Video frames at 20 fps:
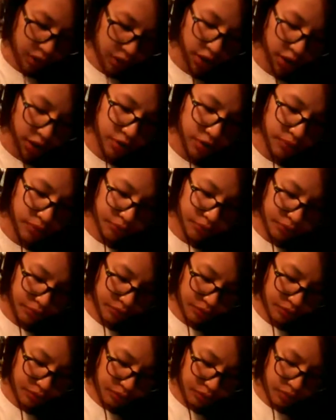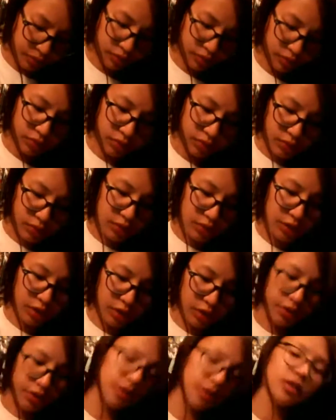Okay,
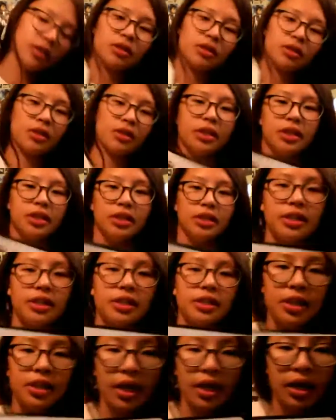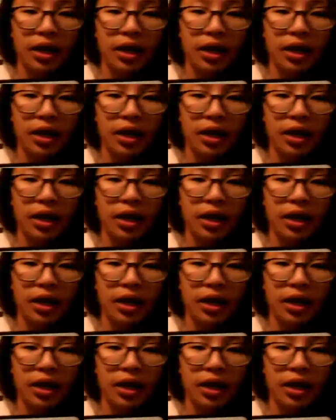so this is,